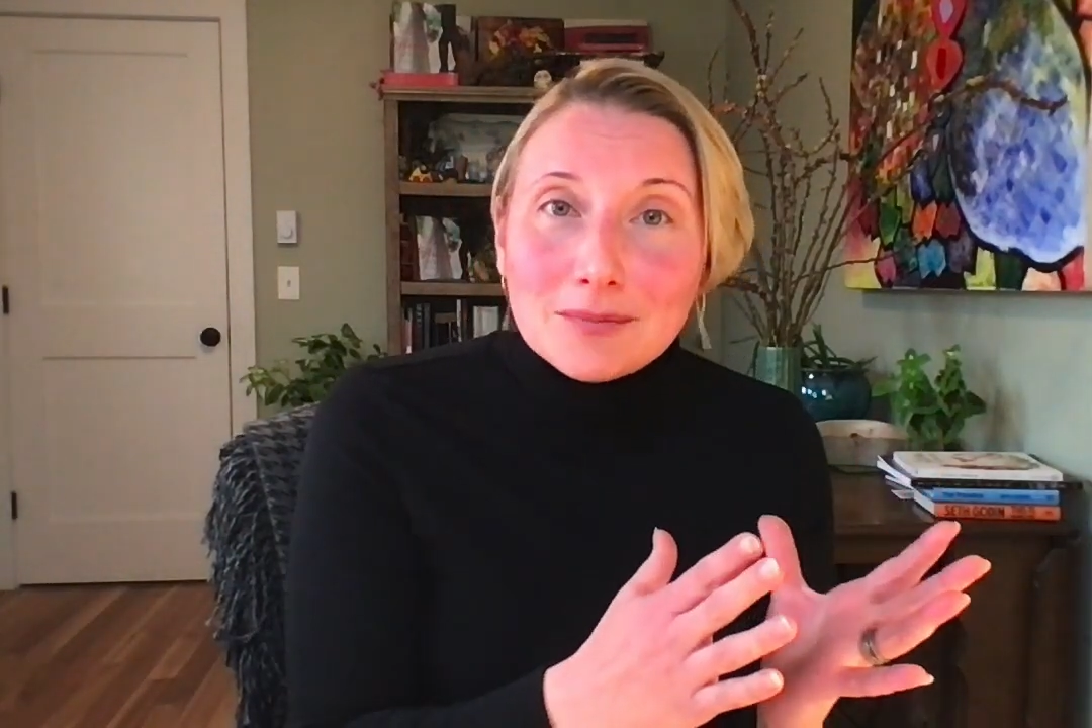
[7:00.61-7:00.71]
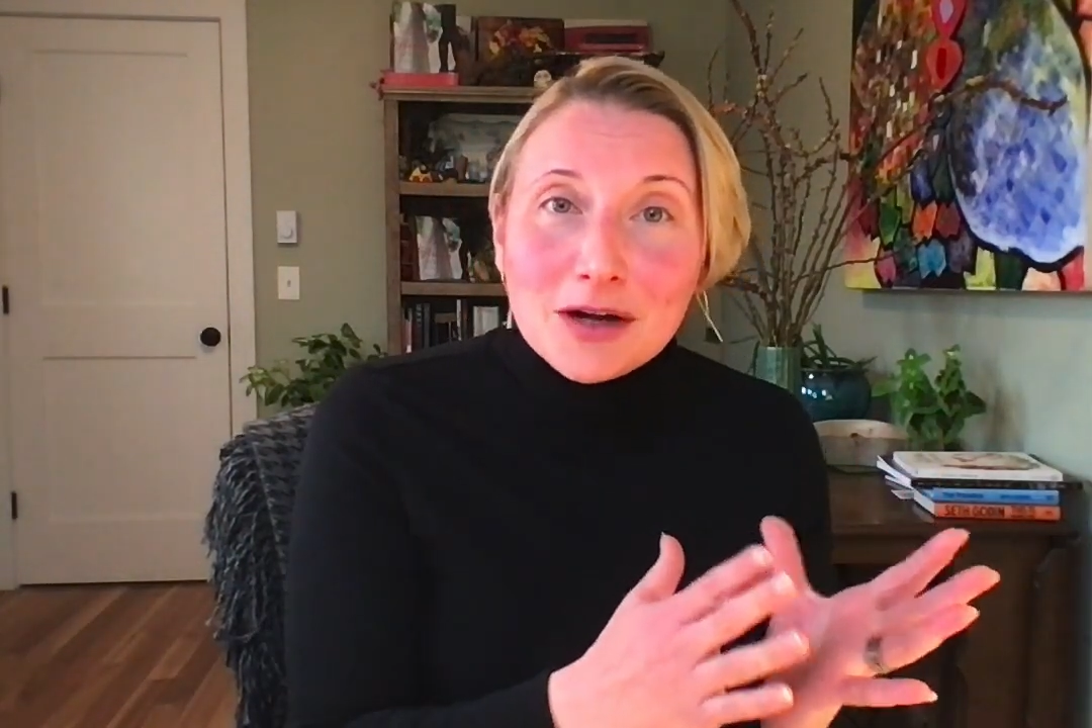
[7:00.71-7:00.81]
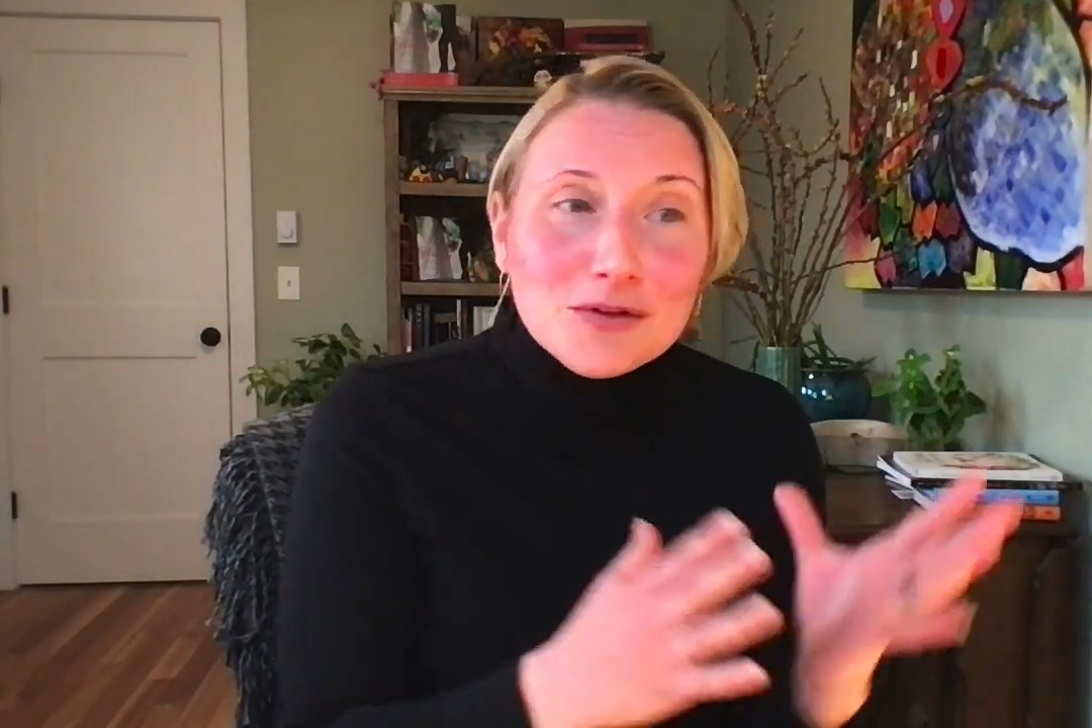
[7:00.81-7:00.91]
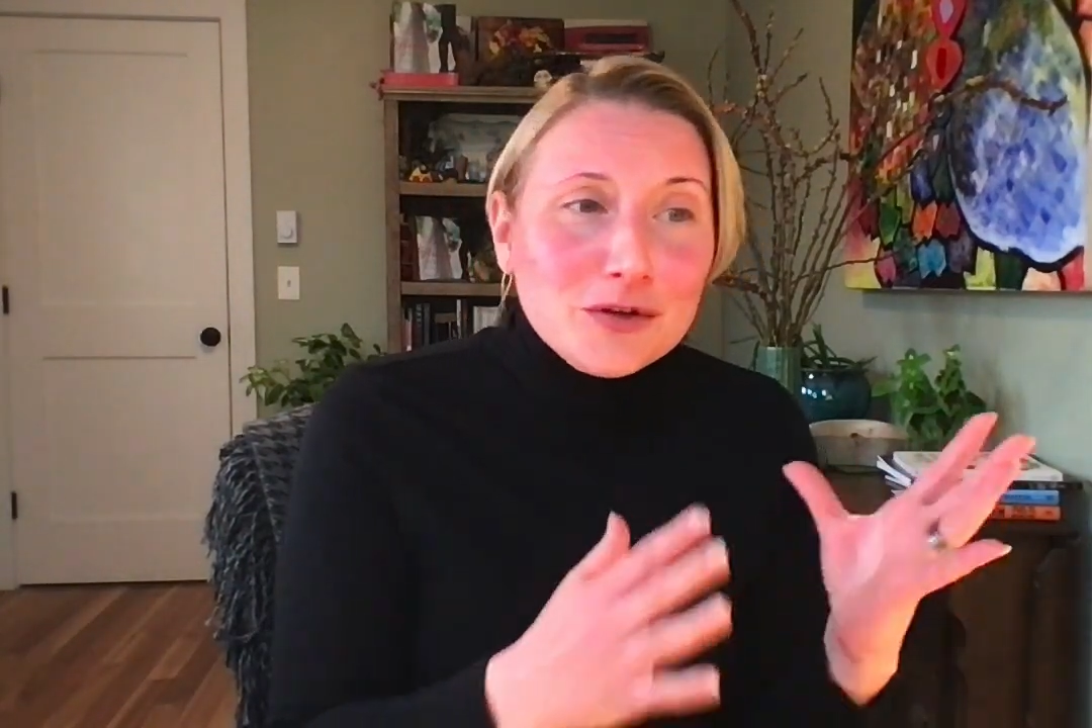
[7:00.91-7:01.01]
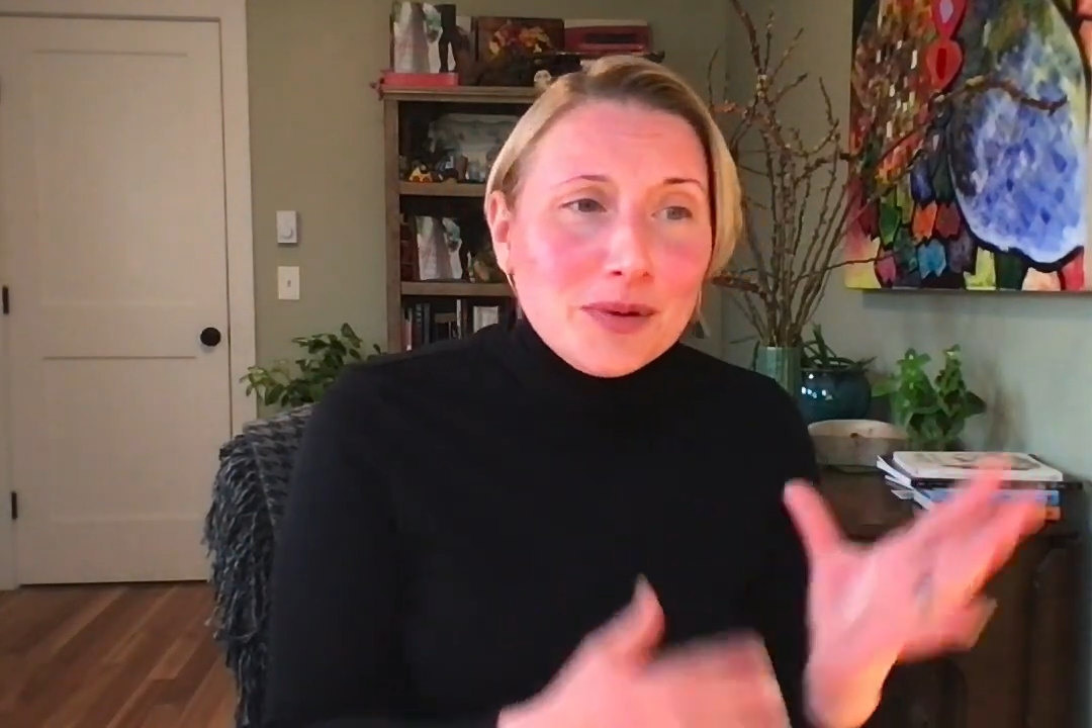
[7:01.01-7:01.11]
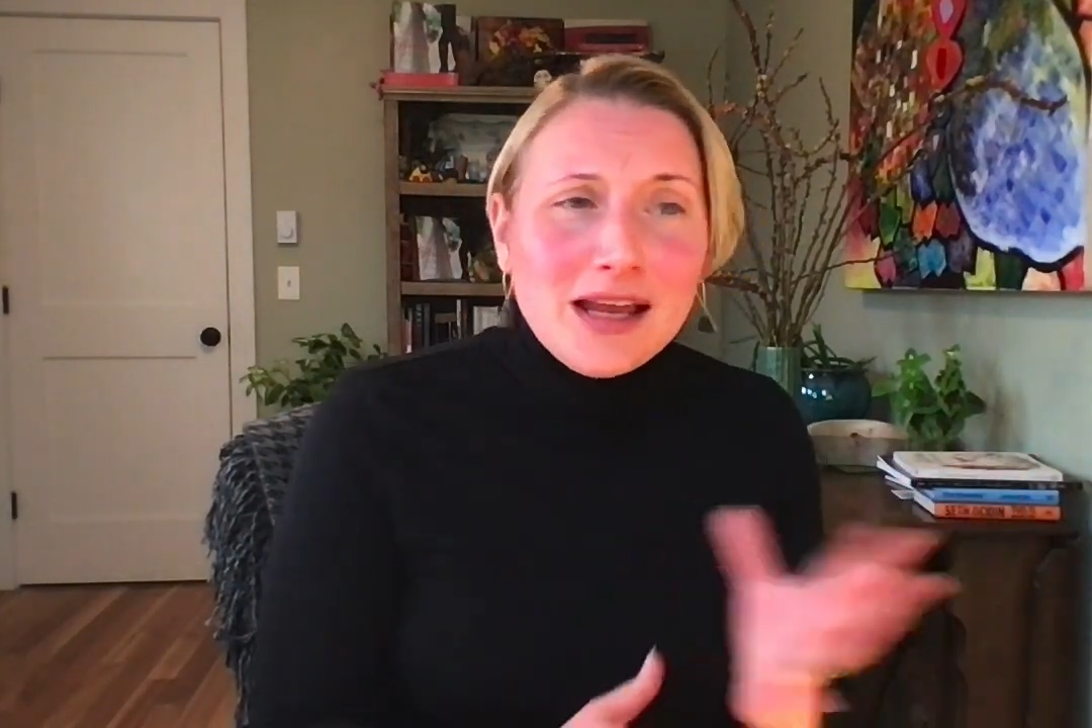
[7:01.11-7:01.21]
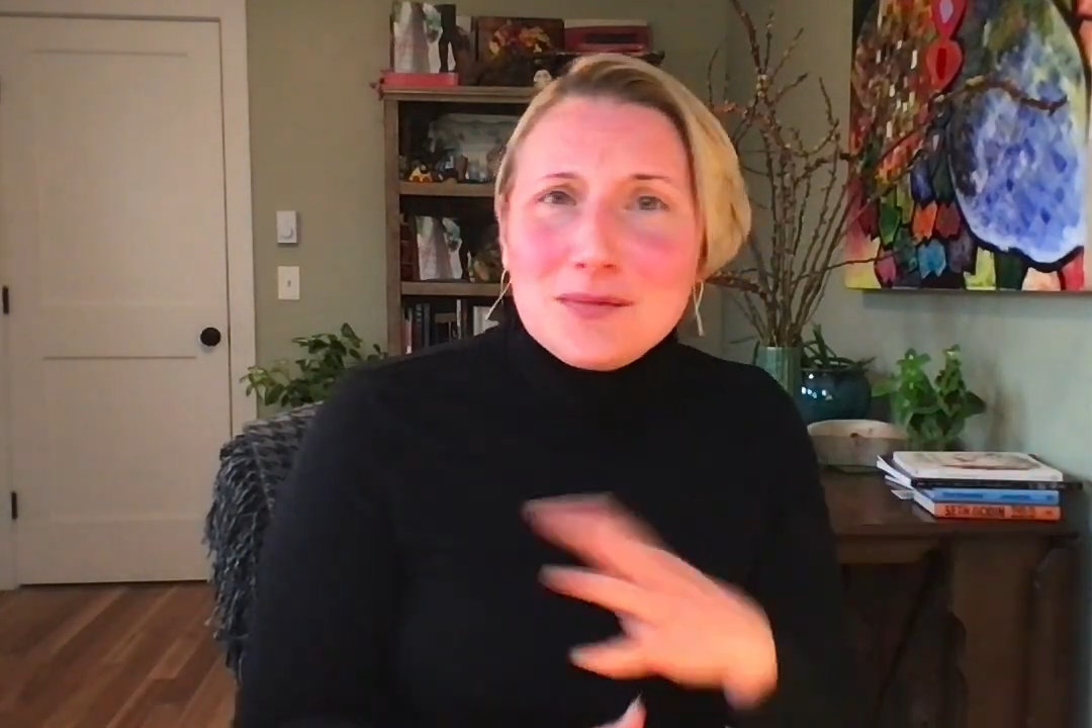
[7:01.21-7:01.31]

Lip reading: My original plan